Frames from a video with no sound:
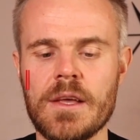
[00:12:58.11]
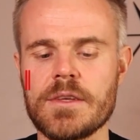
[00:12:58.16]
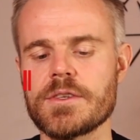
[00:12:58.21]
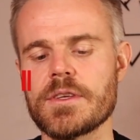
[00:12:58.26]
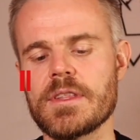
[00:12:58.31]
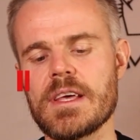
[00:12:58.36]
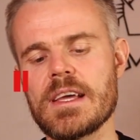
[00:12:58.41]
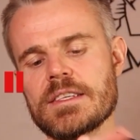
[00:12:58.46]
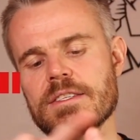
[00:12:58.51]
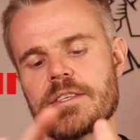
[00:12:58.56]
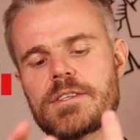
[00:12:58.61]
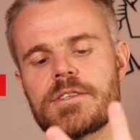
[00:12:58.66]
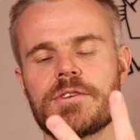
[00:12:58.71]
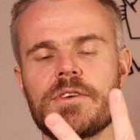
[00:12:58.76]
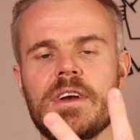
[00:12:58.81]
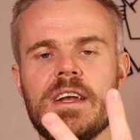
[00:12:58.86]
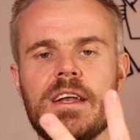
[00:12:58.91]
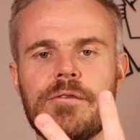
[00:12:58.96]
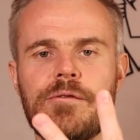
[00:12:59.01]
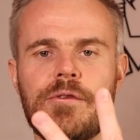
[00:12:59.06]
So there's
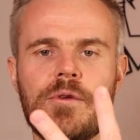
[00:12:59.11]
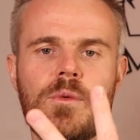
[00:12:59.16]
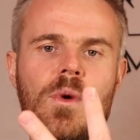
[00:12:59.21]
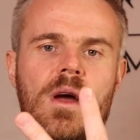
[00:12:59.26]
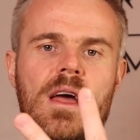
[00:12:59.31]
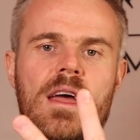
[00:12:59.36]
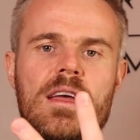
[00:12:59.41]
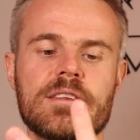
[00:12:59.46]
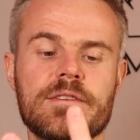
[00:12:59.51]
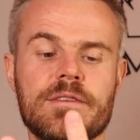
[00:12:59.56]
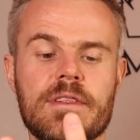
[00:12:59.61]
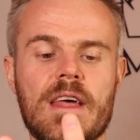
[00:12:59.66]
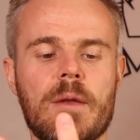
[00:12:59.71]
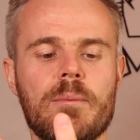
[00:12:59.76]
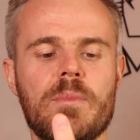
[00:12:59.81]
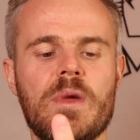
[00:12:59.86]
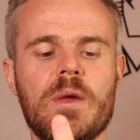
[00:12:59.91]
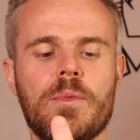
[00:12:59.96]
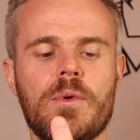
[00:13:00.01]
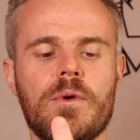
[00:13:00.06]
3 different ways
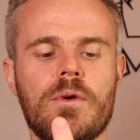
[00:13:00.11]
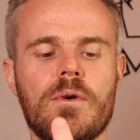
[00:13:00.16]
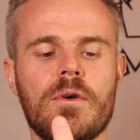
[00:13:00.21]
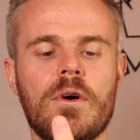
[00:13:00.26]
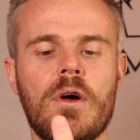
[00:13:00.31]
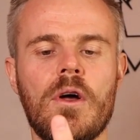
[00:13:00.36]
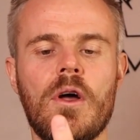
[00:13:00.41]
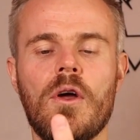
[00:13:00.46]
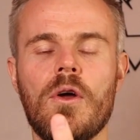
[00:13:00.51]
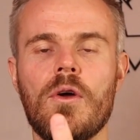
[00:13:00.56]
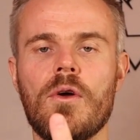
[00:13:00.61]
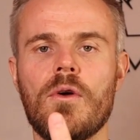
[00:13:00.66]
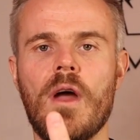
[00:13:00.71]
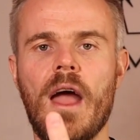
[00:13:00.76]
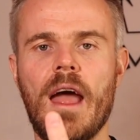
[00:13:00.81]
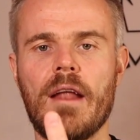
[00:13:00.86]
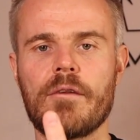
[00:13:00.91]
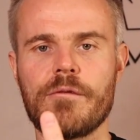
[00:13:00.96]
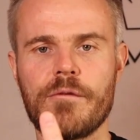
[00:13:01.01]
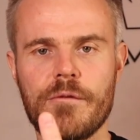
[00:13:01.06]
that people
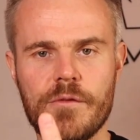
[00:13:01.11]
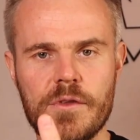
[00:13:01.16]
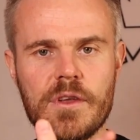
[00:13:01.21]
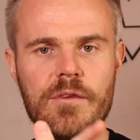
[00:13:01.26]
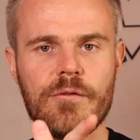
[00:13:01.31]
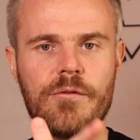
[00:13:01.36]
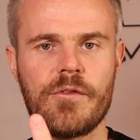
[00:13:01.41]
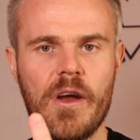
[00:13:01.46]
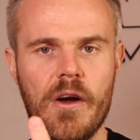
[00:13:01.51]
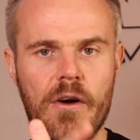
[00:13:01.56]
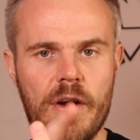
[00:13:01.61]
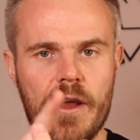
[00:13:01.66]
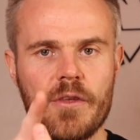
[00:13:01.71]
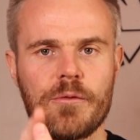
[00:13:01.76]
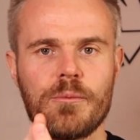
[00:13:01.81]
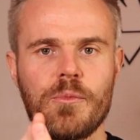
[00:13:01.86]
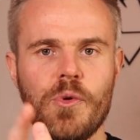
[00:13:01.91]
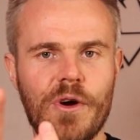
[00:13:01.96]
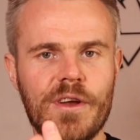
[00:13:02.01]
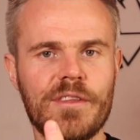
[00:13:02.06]
at
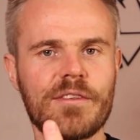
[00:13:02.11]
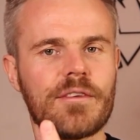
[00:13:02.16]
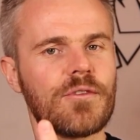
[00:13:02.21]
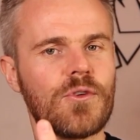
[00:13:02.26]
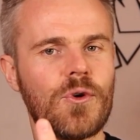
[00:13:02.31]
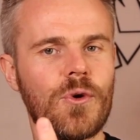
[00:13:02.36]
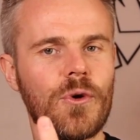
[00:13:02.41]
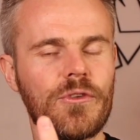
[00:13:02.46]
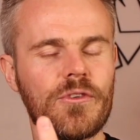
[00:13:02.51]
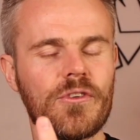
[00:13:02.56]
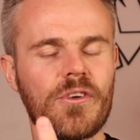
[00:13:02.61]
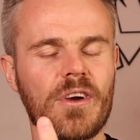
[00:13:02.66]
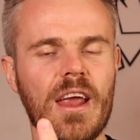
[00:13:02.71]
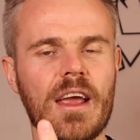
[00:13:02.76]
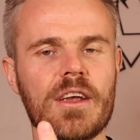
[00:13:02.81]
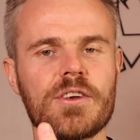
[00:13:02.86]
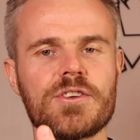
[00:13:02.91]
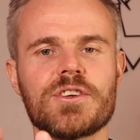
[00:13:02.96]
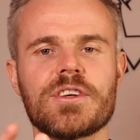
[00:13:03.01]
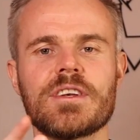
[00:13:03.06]
various points of course
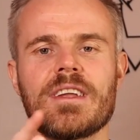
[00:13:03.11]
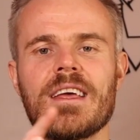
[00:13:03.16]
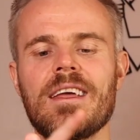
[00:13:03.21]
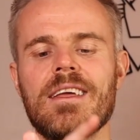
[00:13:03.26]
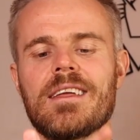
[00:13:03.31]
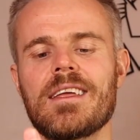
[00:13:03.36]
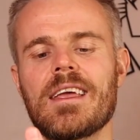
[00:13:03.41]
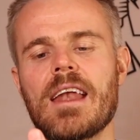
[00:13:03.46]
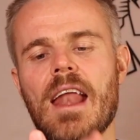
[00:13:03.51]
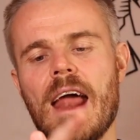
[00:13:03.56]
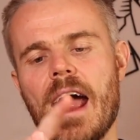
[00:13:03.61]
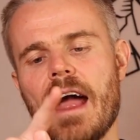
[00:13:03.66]
creation can